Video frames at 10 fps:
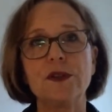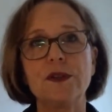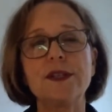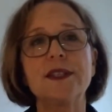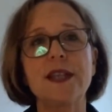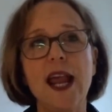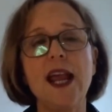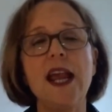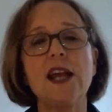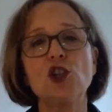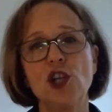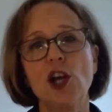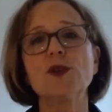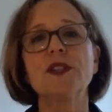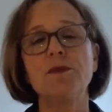say and
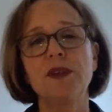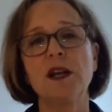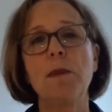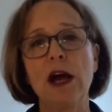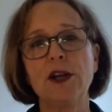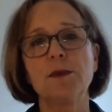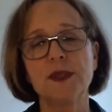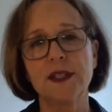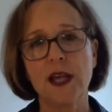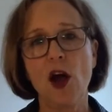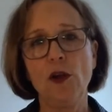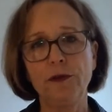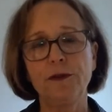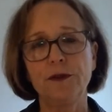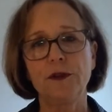share something about
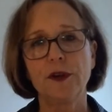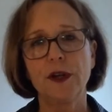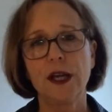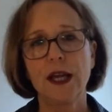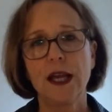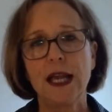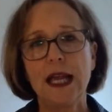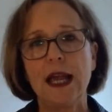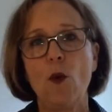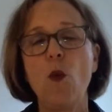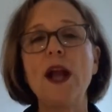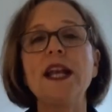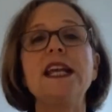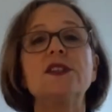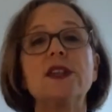himself when
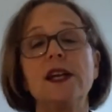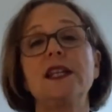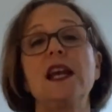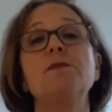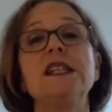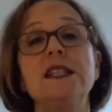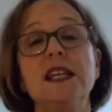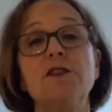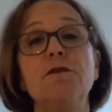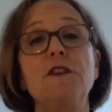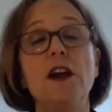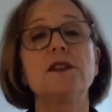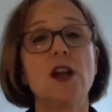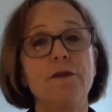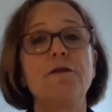he's attempting to give
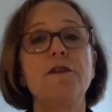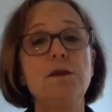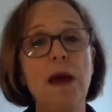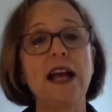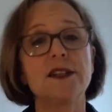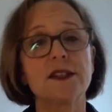tough feedback to